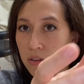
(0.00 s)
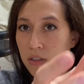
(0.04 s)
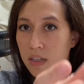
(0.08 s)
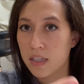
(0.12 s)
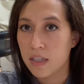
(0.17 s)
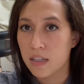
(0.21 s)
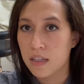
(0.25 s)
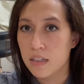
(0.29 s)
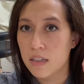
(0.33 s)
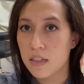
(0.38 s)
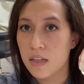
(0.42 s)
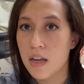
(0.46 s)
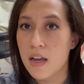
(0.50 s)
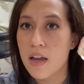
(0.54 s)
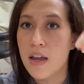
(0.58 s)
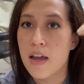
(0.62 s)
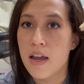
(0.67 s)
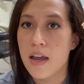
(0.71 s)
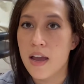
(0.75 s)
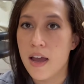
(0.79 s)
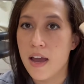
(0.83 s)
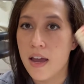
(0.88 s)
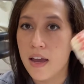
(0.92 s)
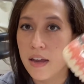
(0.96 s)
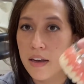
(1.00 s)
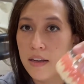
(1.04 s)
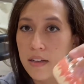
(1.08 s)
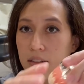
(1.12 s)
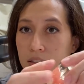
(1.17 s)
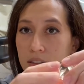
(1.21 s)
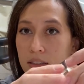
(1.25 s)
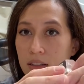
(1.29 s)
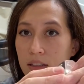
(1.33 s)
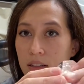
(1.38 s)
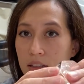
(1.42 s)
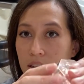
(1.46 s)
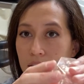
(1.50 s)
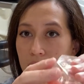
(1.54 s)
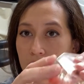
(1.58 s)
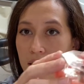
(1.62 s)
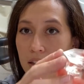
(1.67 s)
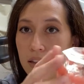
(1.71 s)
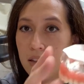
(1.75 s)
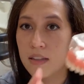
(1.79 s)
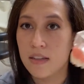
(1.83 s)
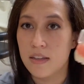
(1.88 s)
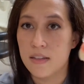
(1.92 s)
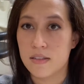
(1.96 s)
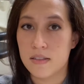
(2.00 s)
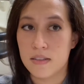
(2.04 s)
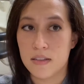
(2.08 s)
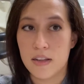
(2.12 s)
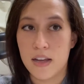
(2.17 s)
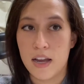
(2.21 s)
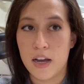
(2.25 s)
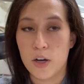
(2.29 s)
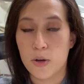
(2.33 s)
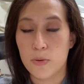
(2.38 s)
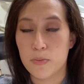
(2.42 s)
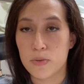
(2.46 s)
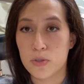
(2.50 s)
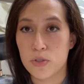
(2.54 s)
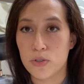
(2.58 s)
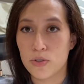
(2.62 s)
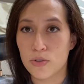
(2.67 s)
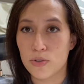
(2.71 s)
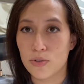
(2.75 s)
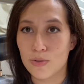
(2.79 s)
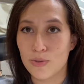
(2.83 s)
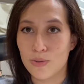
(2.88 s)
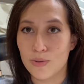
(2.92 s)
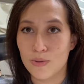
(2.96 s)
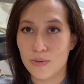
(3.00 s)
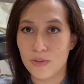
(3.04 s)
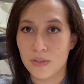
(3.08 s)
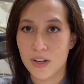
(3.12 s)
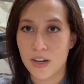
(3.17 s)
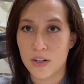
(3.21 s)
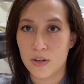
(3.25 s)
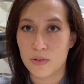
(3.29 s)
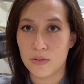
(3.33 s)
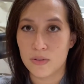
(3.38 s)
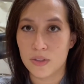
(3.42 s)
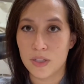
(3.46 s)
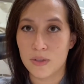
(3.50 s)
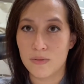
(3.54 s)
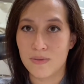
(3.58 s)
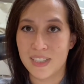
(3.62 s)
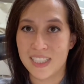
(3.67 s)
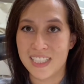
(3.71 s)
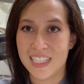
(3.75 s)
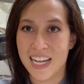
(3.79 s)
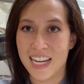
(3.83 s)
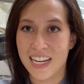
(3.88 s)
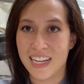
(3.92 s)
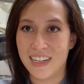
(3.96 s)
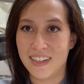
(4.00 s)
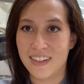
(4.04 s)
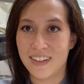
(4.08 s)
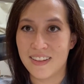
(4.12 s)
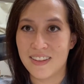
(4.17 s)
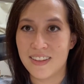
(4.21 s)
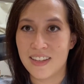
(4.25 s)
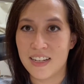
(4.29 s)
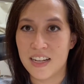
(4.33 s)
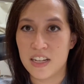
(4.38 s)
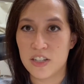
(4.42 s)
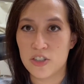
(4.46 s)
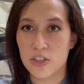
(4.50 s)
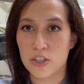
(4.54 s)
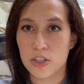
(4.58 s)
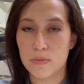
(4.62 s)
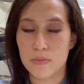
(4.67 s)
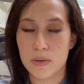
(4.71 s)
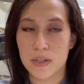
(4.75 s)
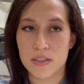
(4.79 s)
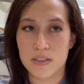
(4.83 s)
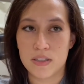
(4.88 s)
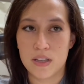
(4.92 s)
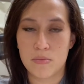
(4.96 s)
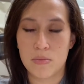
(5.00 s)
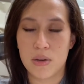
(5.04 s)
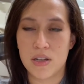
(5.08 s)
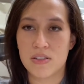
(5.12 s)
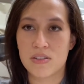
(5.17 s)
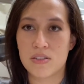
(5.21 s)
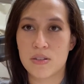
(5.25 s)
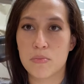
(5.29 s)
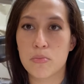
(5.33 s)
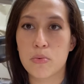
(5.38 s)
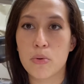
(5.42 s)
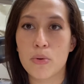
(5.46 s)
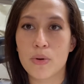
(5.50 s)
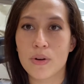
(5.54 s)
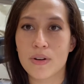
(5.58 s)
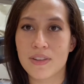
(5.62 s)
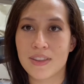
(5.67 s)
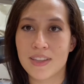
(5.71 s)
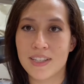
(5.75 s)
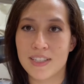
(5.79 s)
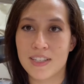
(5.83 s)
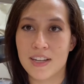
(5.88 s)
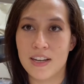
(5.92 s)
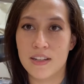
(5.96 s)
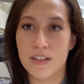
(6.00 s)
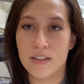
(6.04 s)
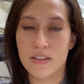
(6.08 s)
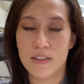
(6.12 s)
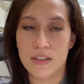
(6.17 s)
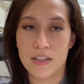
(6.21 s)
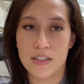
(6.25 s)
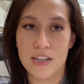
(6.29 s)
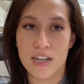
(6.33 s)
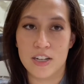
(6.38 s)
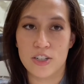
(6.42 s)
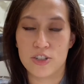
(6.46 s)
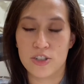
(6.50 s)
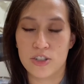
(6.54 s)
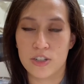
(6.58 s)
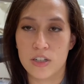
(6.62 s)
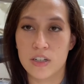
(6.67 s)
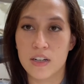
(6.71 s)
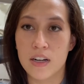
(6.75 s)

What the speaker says: in, and this helps to not only retain the denture but semi-support the denture.